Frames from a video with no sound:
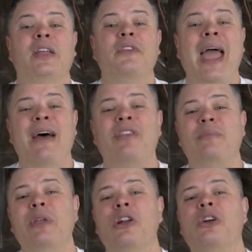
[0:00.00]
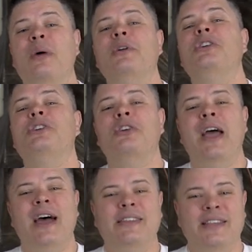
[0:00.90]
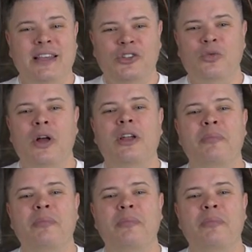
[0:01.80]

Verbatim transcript: If you have that meter, I'm going to show you how to test a run